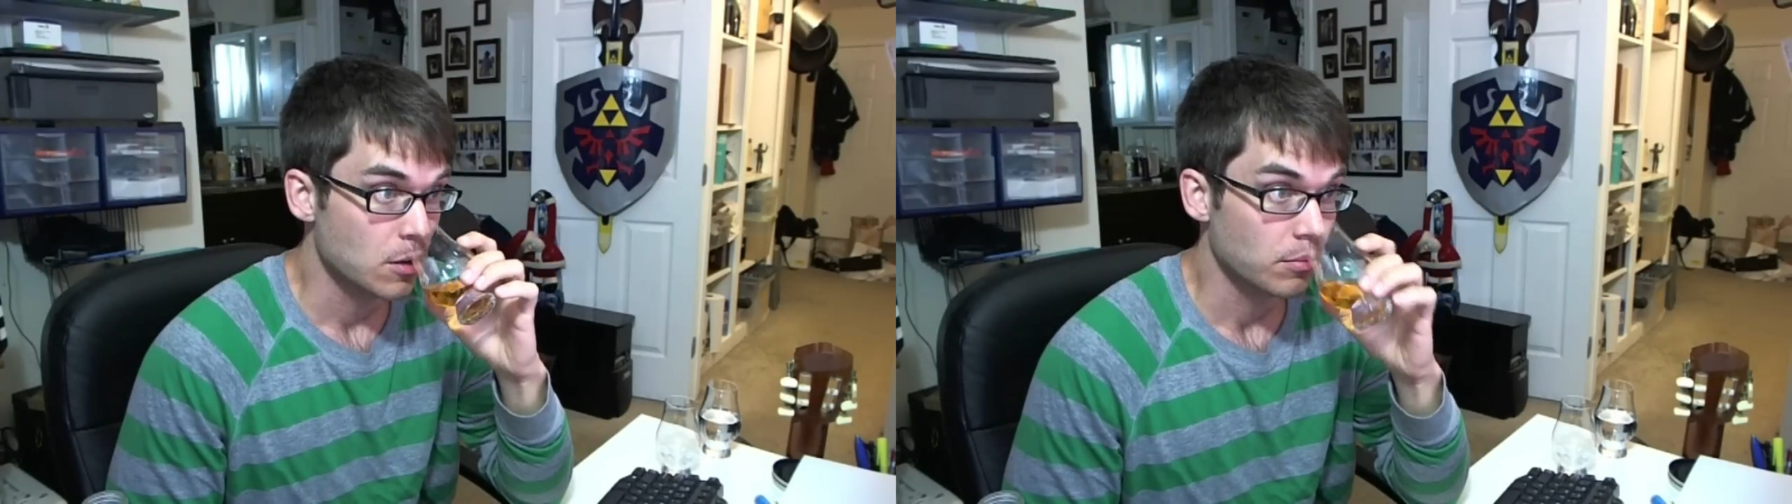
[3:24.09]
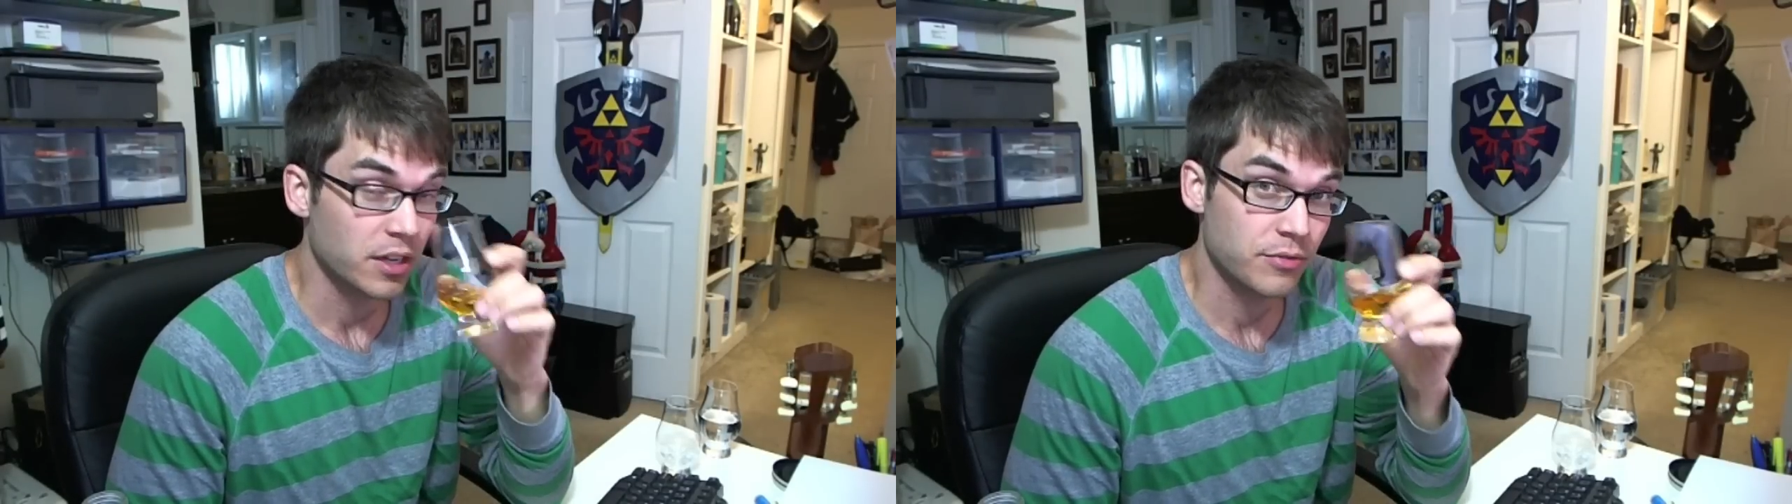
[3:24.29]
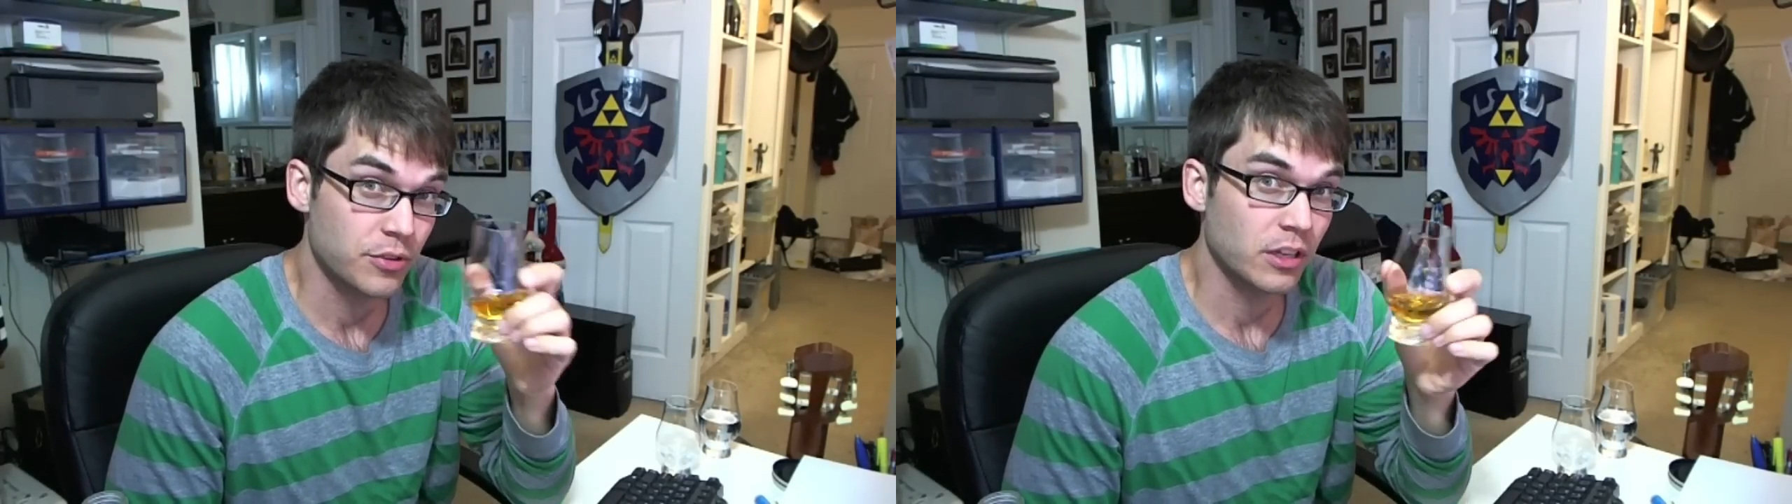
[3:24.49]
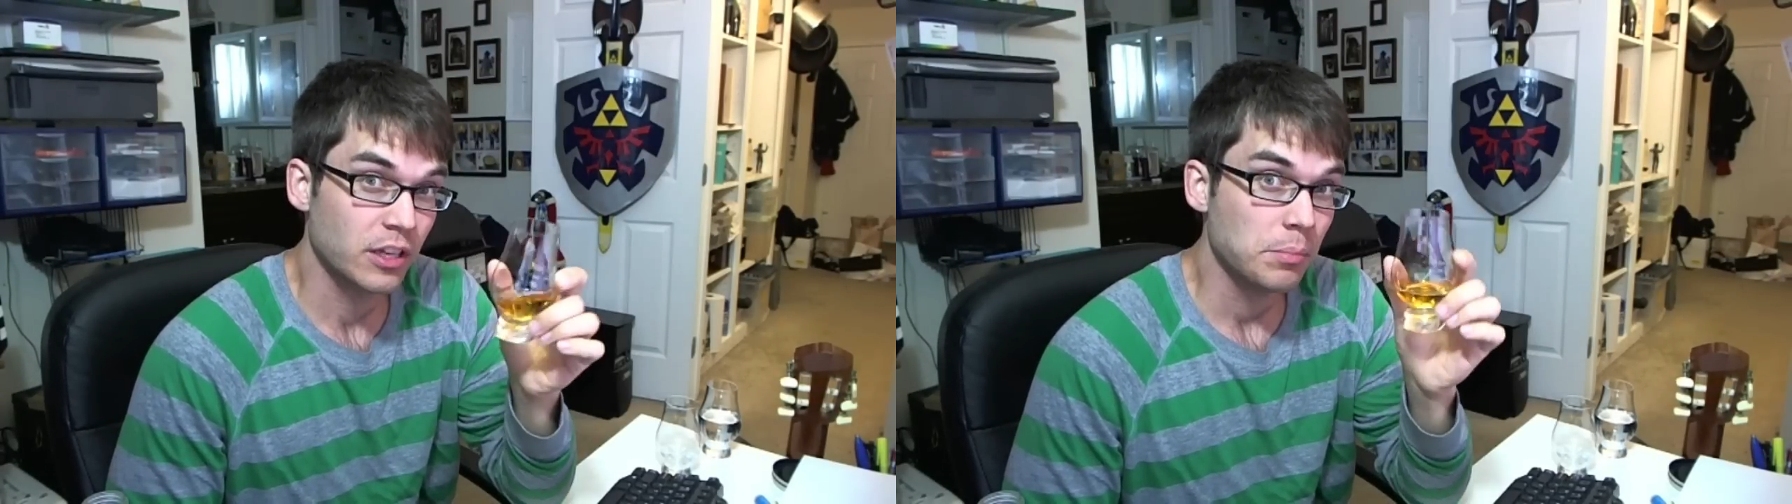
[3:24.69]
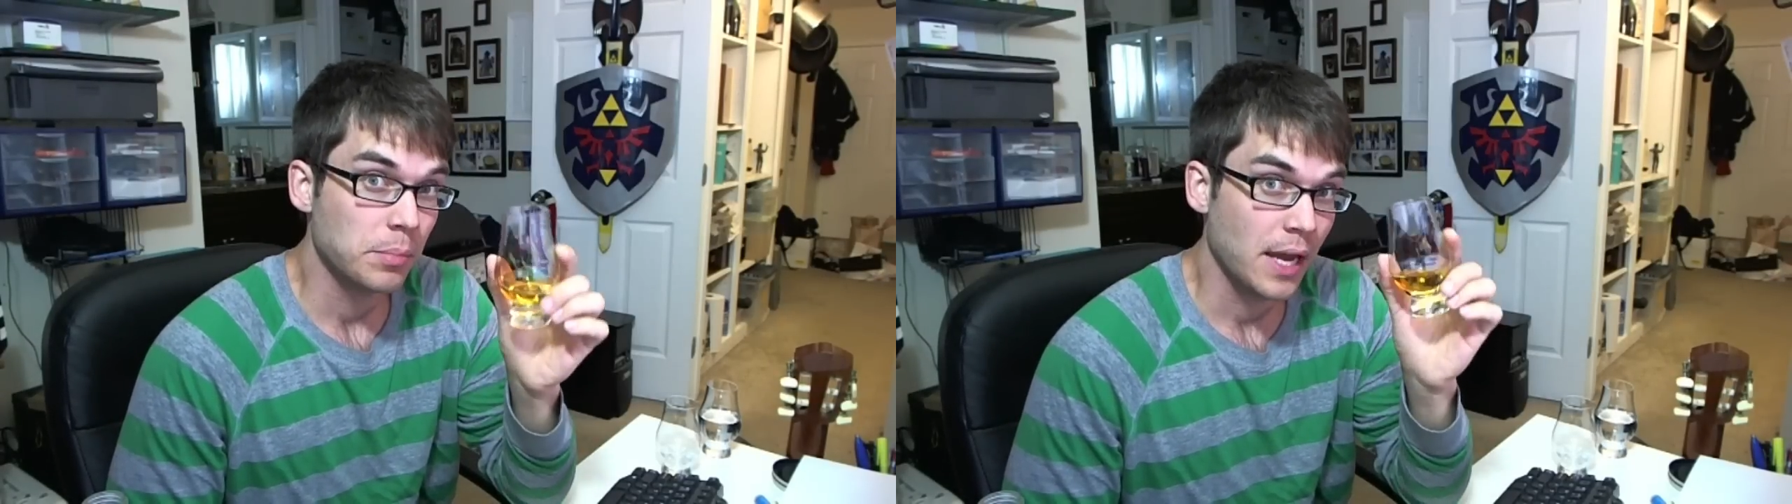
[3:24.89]
But if you can
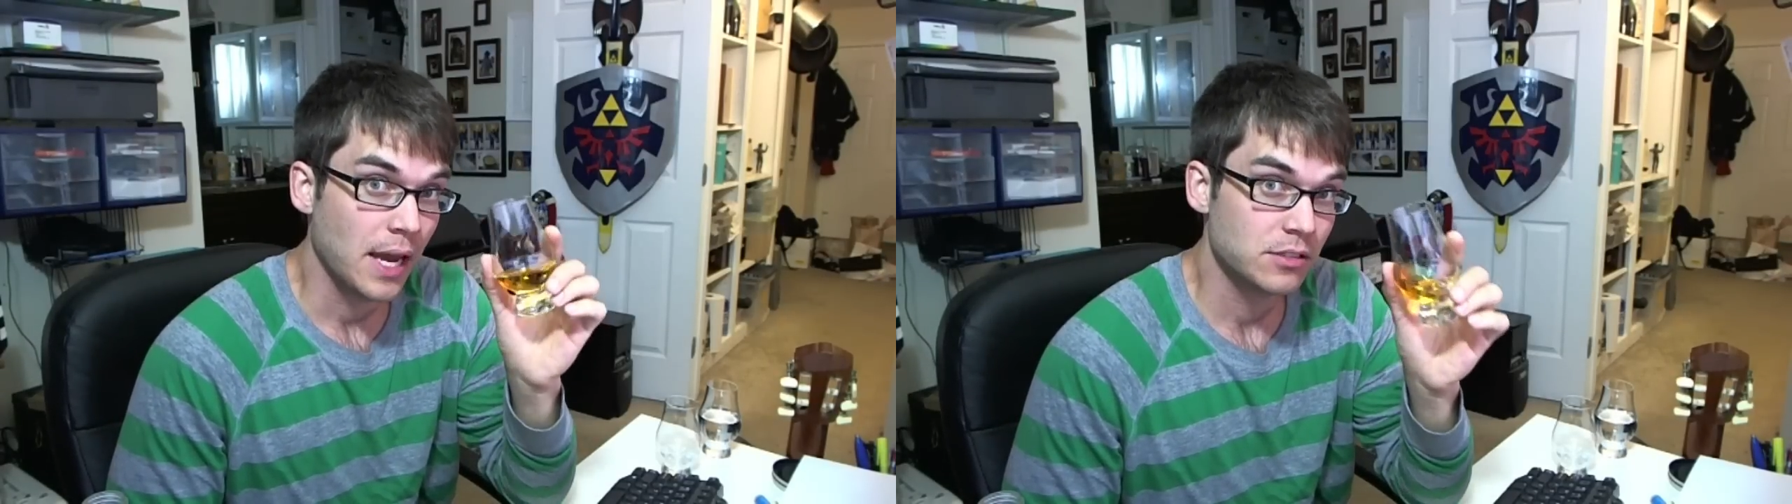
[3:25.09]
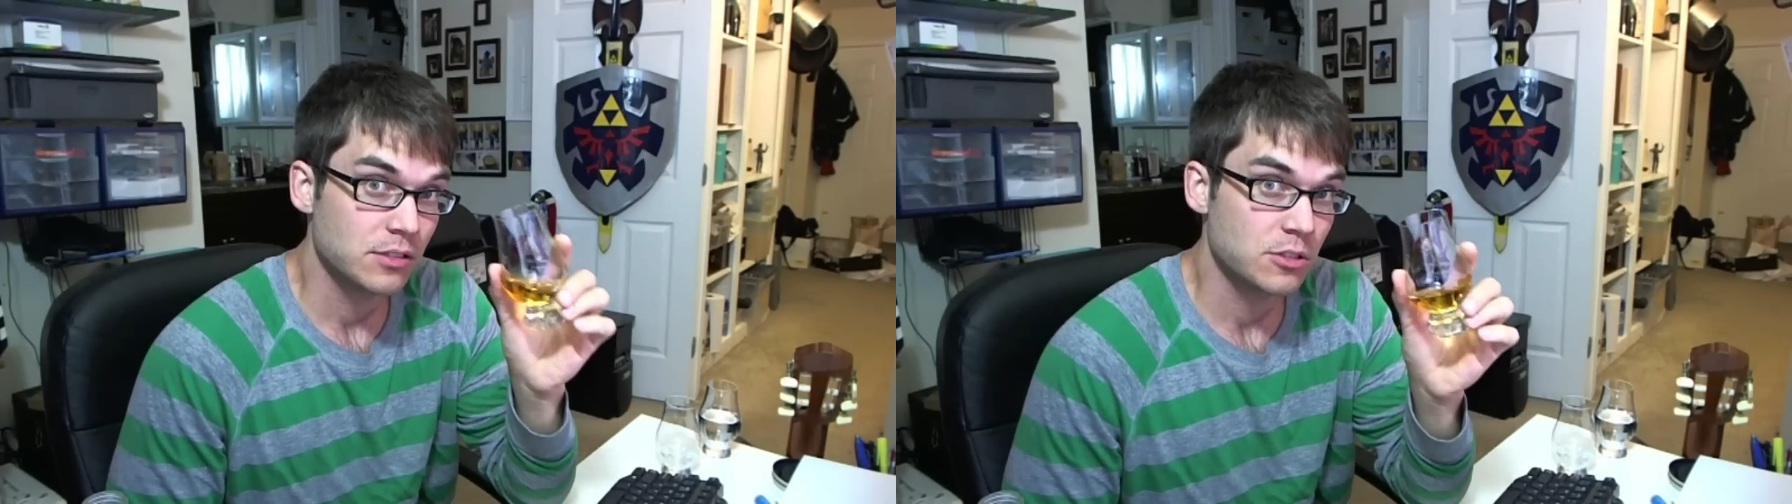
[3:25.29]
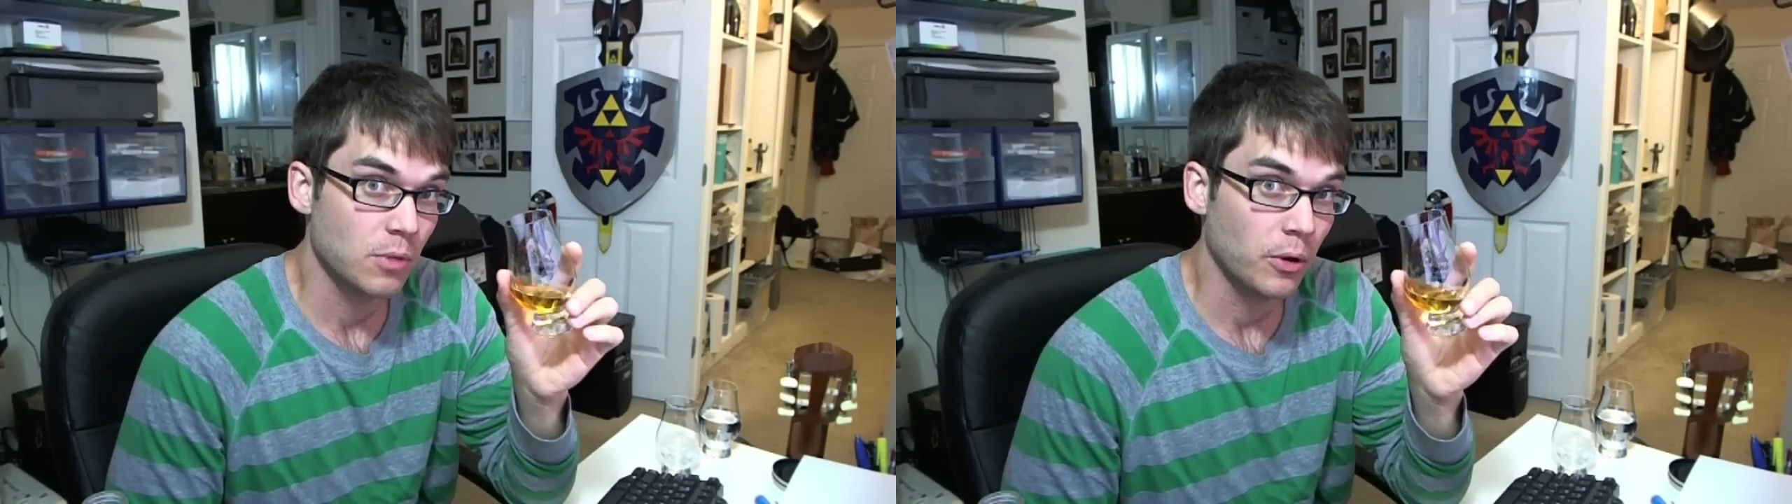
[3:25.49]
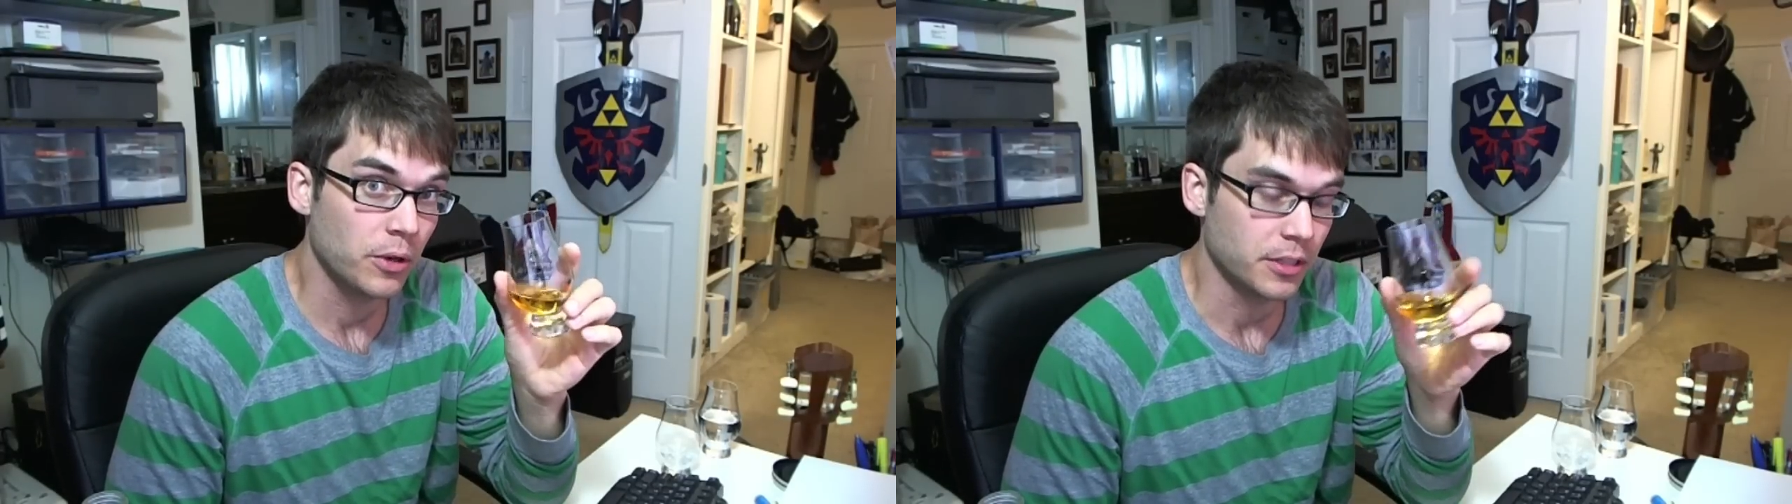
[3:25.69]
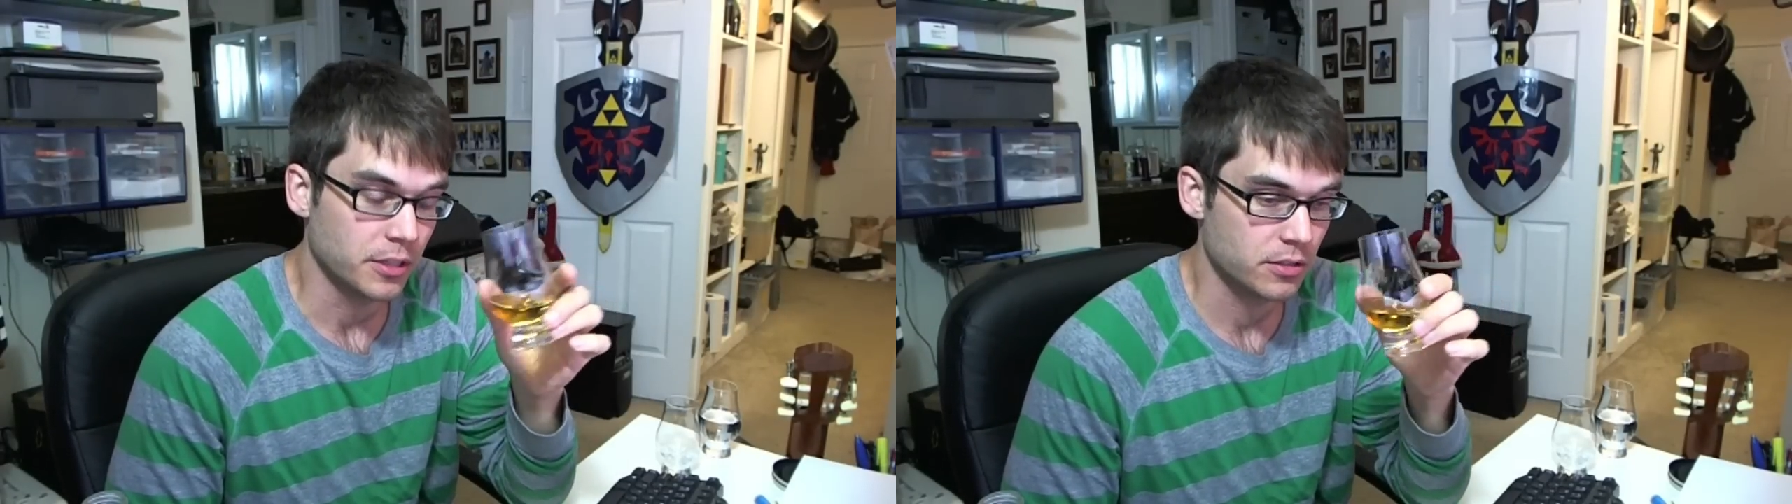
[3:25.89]
get past the
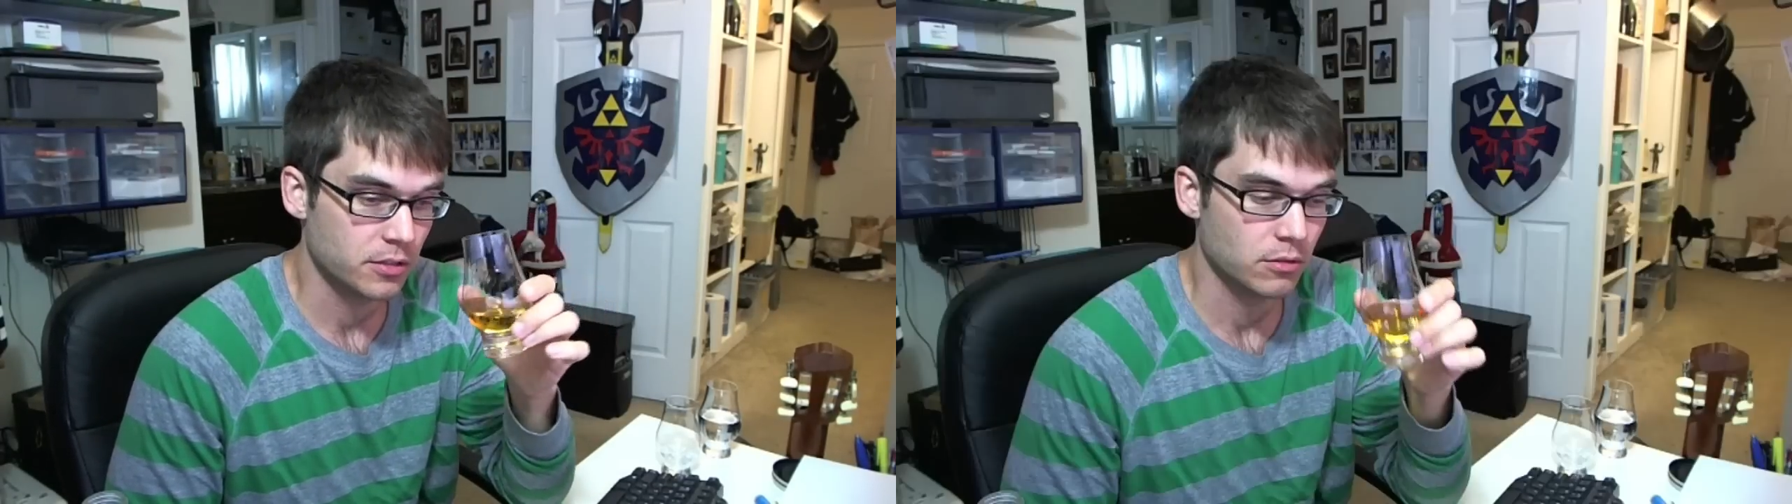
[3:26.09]
smokiness,